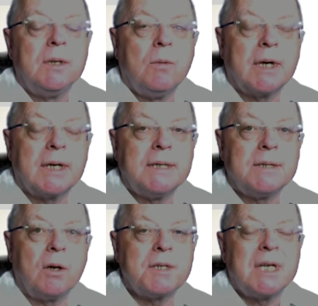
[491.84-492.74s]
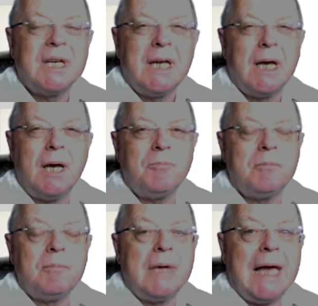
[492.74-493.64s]
working in dollars. And
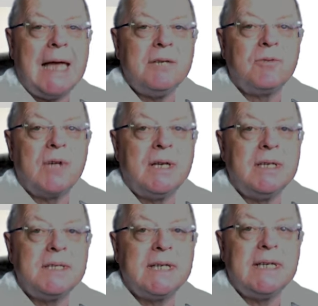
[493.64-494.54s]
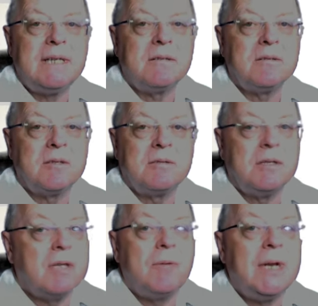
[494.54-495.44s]
indeed,
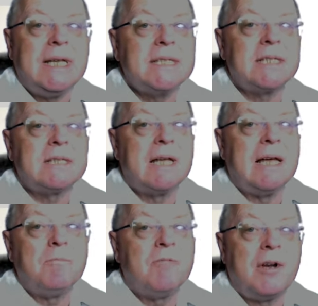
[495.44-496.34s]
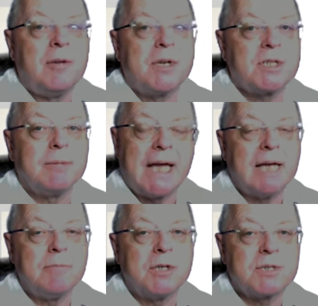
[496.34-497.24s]
there really isn't very much to be
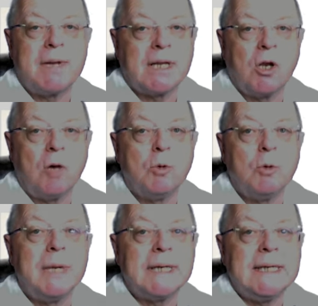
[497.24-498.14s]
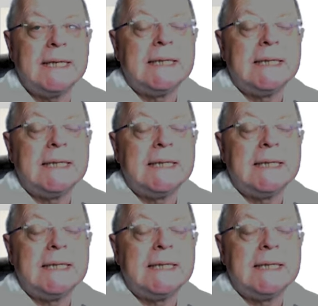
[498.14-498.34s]
gained by spending a lot more money.